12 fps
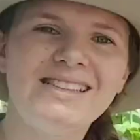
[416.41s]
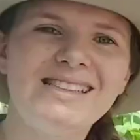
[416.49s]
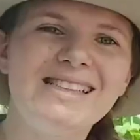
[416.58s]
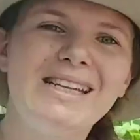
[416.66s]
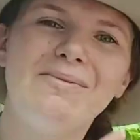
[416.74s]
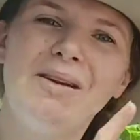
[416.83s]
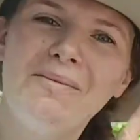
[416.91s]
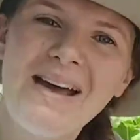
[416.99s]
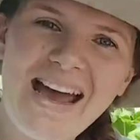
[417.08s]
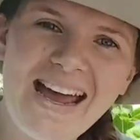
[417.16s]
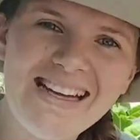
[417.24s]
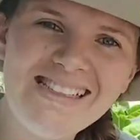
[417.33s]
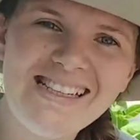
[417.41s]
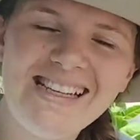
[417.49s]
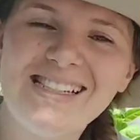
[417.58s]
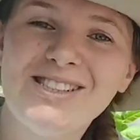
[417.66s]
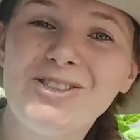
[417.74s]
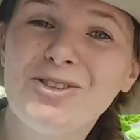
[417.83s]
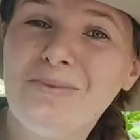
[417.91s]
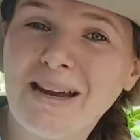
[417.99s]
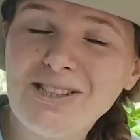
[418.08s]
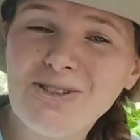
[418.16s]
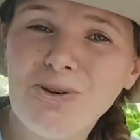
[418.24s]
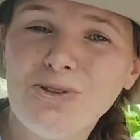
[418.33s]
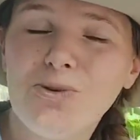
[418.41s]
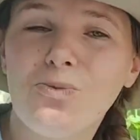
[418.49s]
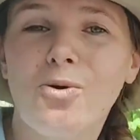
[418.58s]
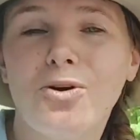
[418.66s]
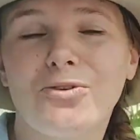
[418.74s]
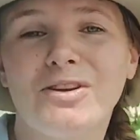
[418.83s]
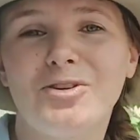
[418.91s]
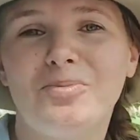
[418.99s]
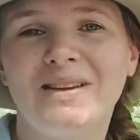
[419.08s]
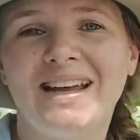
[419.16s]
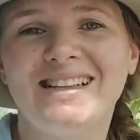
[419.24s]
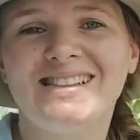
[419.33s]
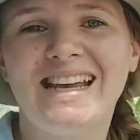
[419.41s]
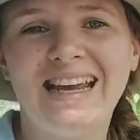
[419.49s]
Tip number 8 is to make sure you're watering your plants